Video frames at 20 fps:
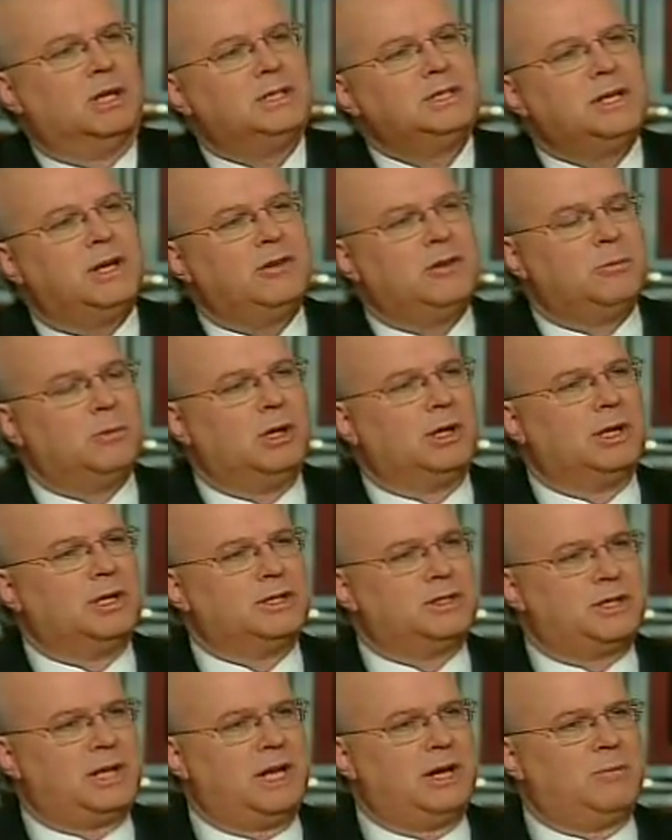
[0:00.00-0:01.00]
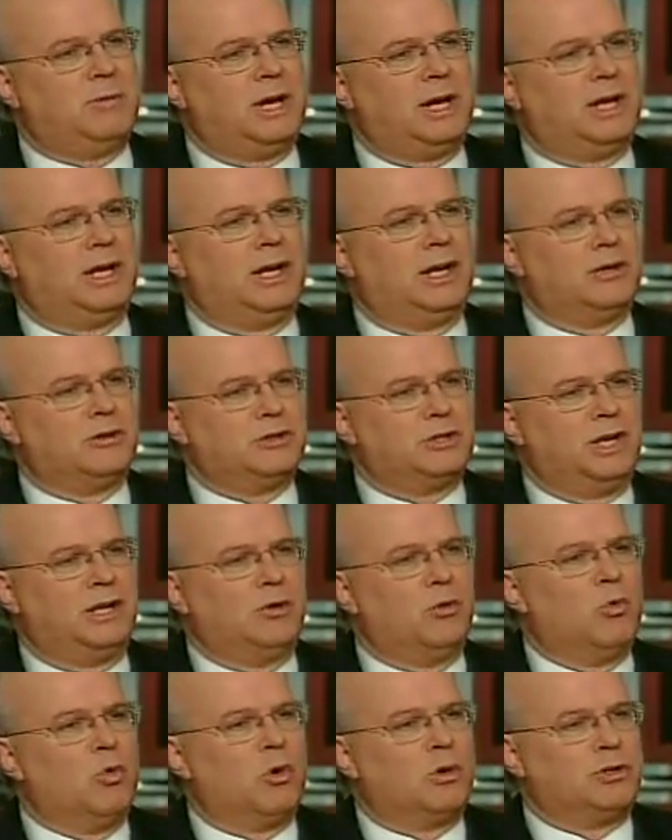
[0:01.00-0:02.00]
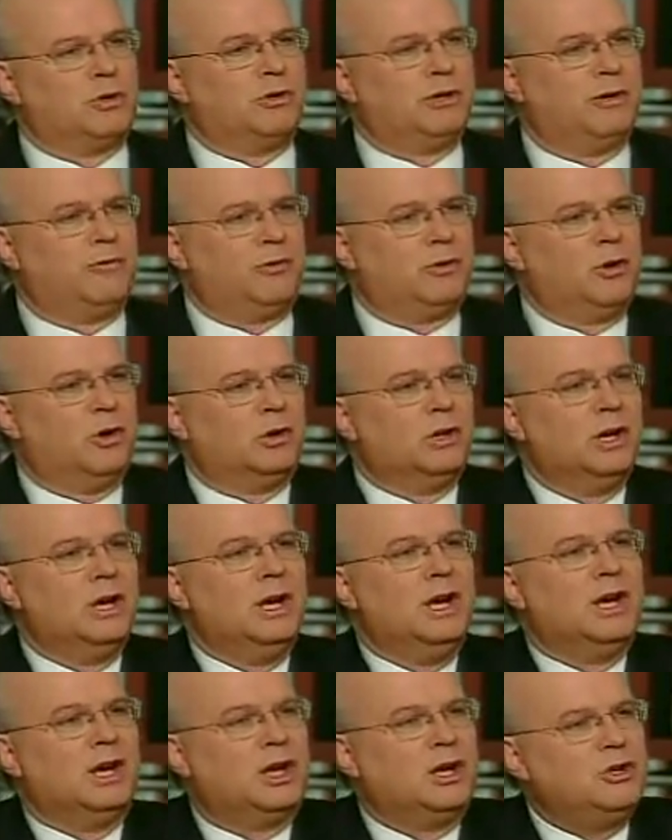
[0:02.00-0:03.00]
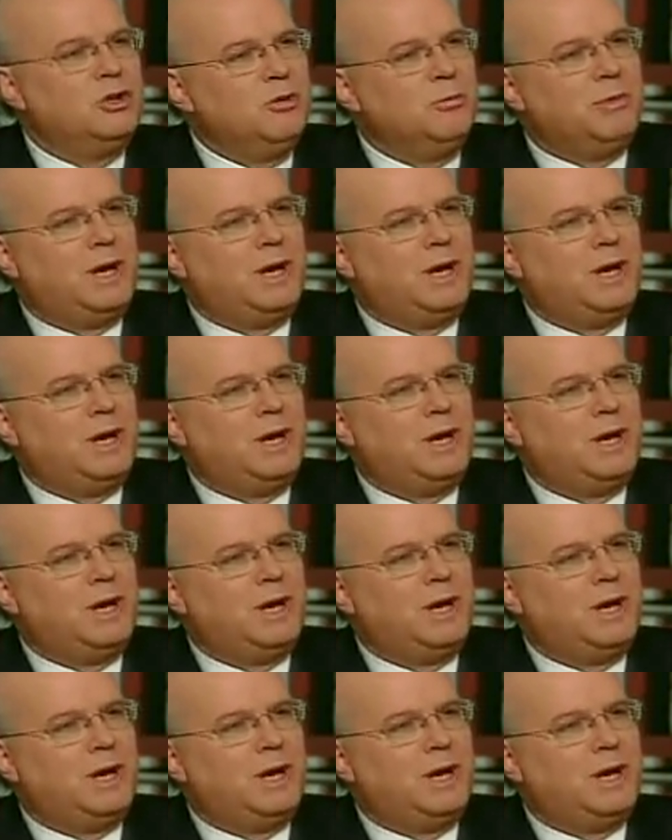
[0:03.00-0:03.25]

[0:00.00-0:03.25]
Let's have the ability to stand back and understand that wars are difficult. Could you